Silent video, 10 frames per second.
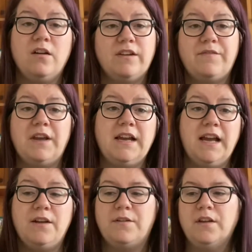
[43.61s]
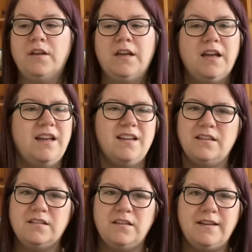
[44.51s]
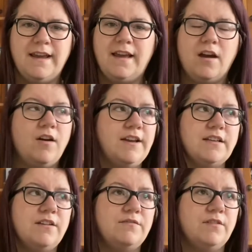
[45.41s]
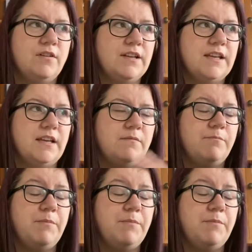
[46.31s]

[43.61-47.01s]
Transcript: I'll give it a go. Yeah, I don't like it.